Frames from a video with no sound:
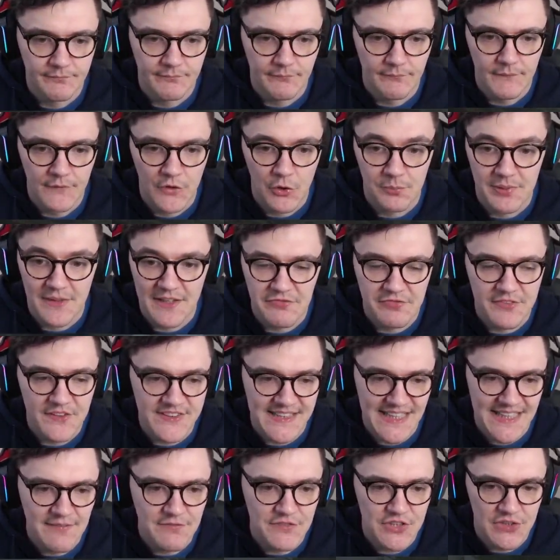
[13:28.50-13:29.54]
Good play from the
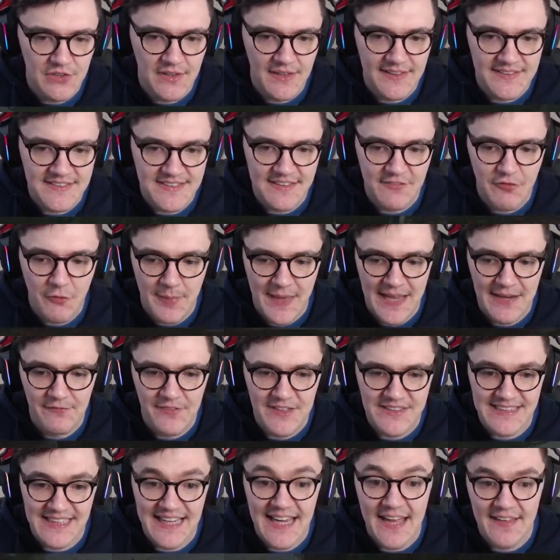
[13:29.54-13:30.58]
team. Denied another Pain
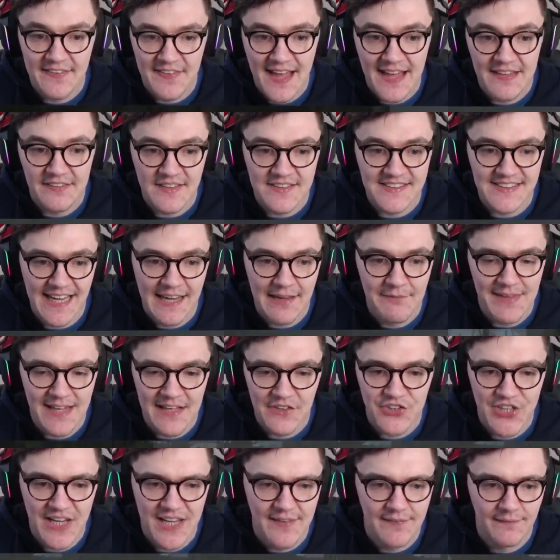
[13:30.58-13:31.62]
Res hit, and that does get him that
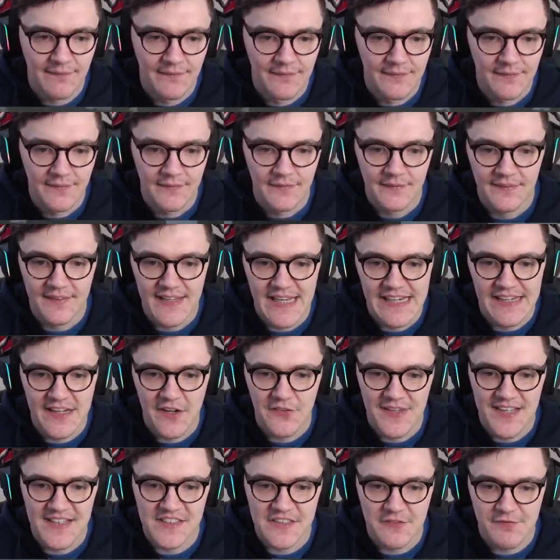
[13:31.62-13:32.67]
gen. There you go.
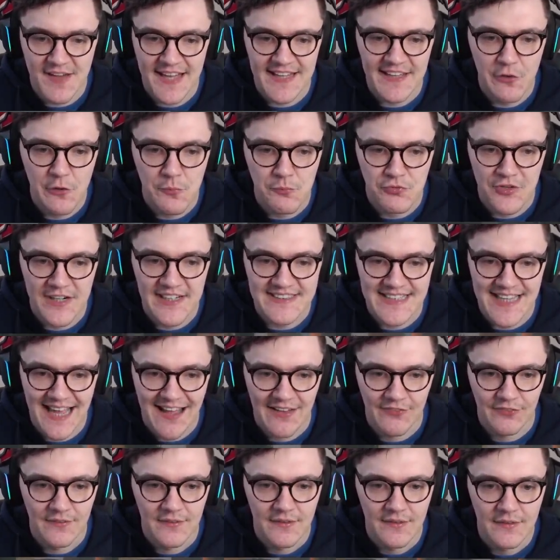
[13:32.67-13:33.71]
There's the value of
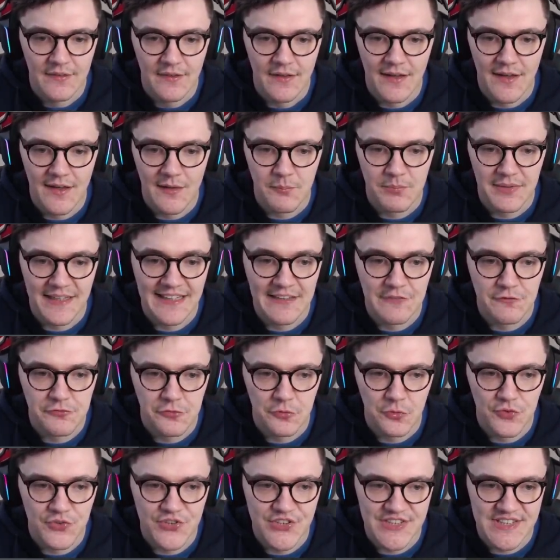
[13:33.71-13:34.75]
breakdown. Plain for
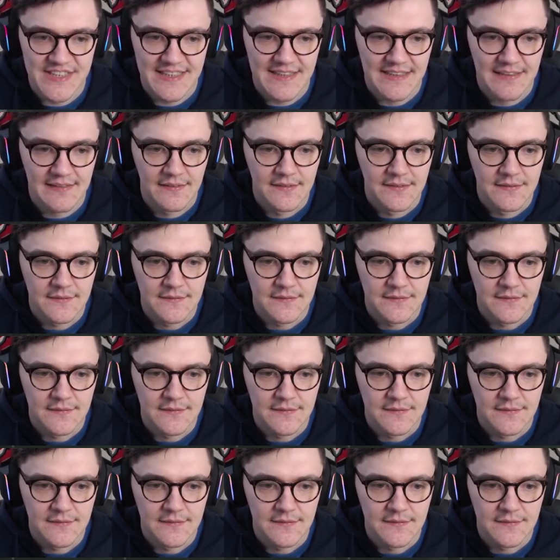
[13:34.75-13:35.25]
all to see.